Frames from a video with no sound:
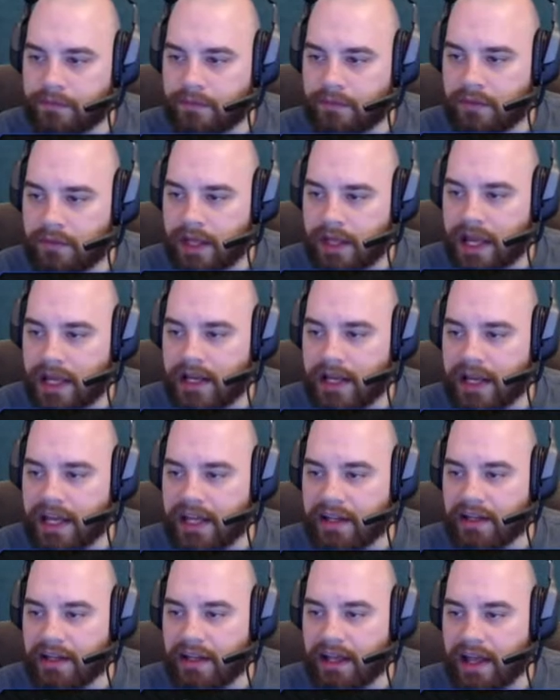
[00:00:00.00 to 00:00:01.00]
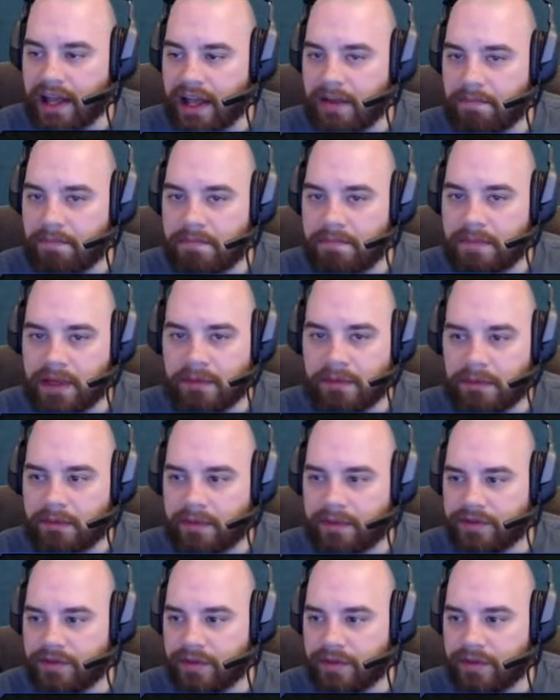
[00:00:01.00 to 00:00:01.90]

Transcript: And at a minimum of